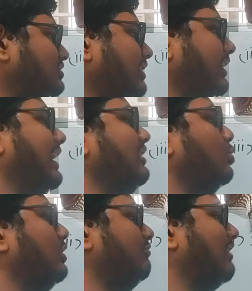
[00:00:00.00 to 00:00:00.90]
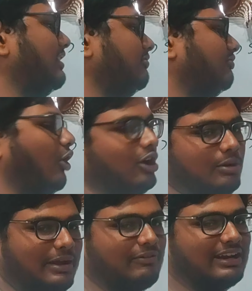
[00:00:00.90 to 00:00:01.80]
should get only 1 followed
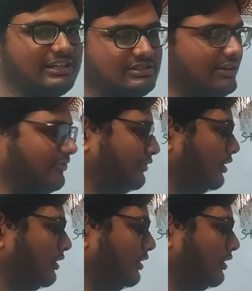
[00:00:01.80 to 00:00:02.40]
by 1 itself.